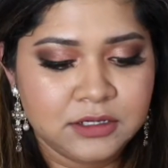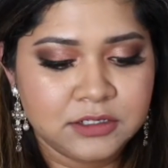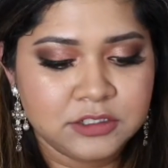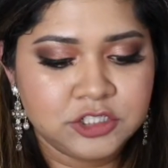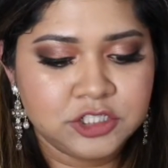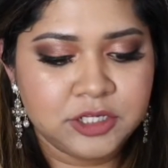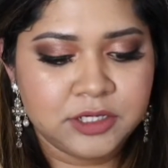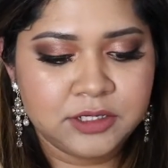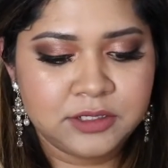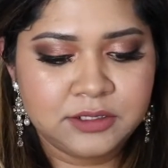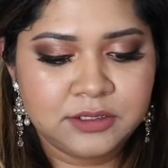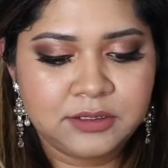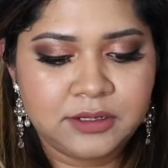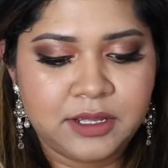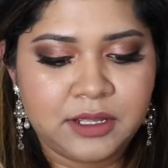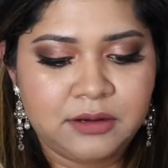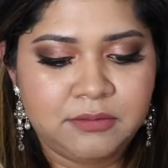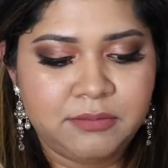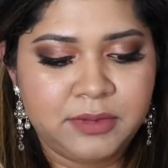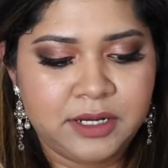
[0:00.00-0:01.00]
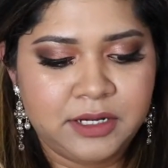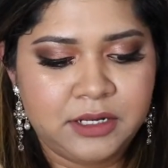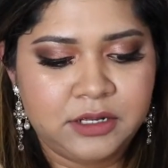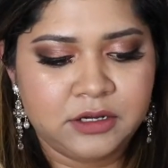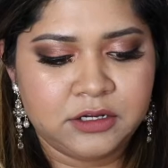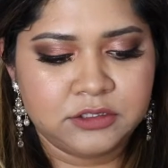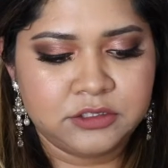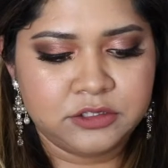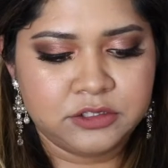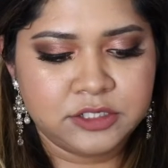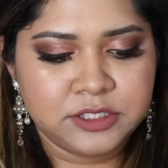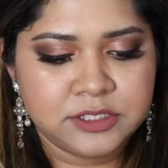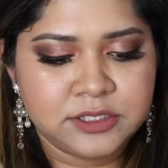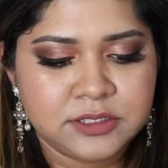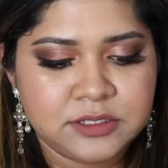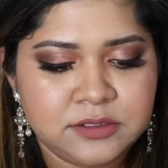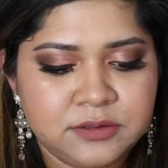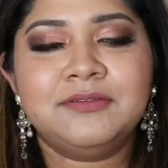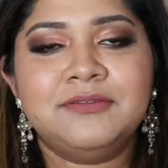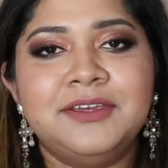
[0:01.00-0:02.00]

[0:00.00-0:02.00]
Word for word: gelatin, and many others.